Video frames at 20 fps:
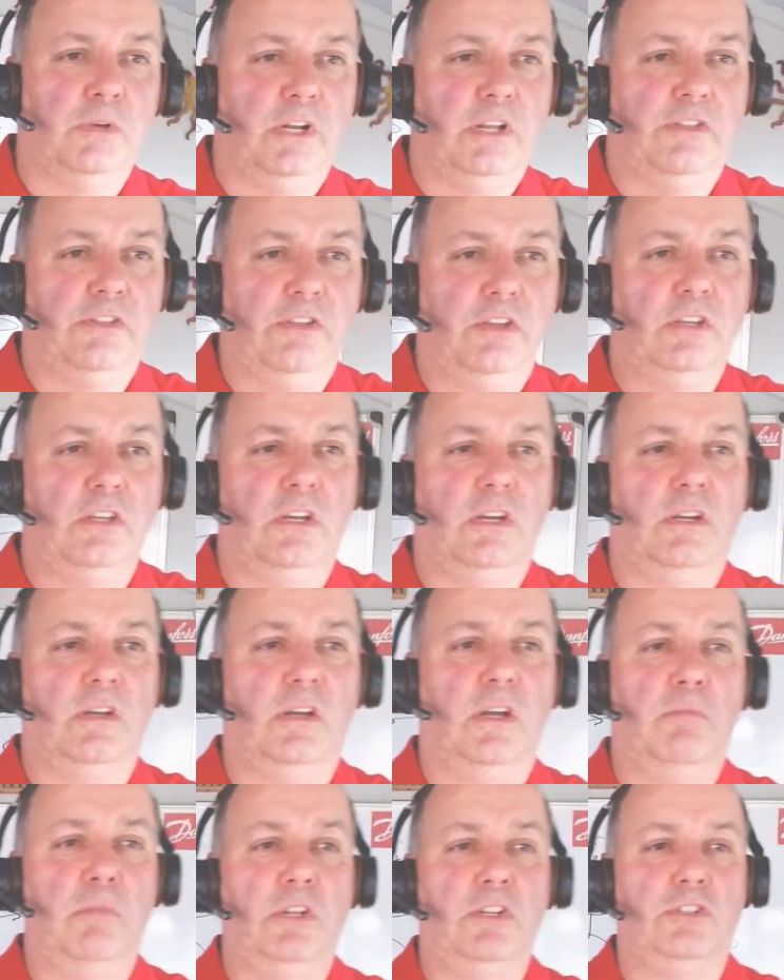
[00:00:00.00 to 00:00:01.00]
and I think
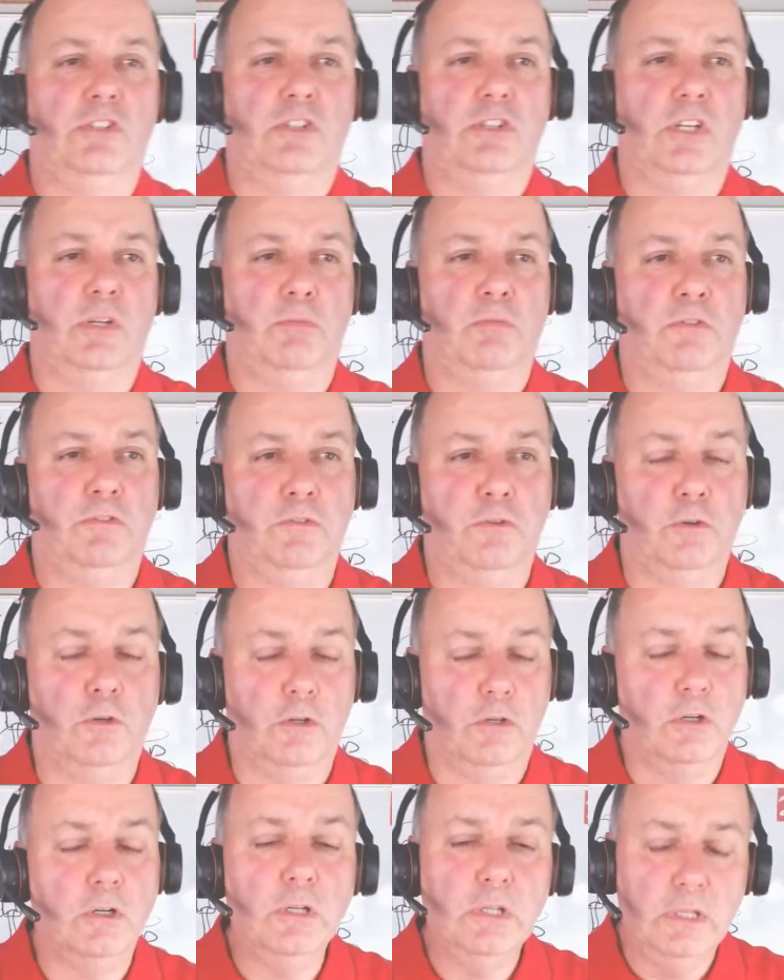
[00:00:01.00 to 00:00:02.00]
I mentioned it
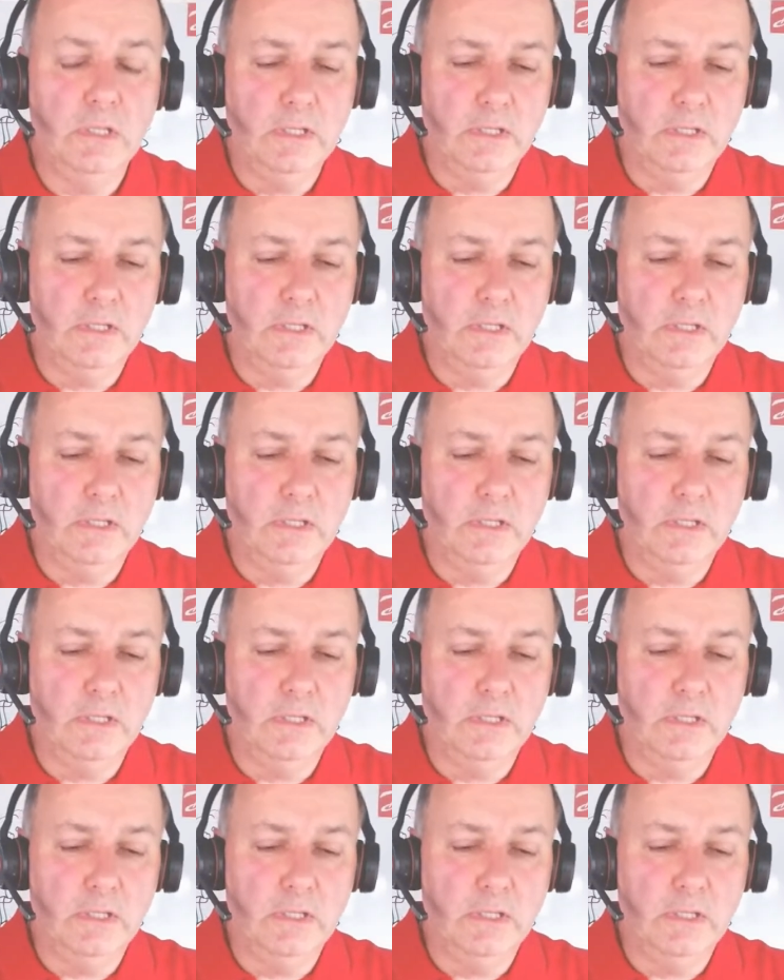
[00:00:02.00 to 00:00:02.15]
before.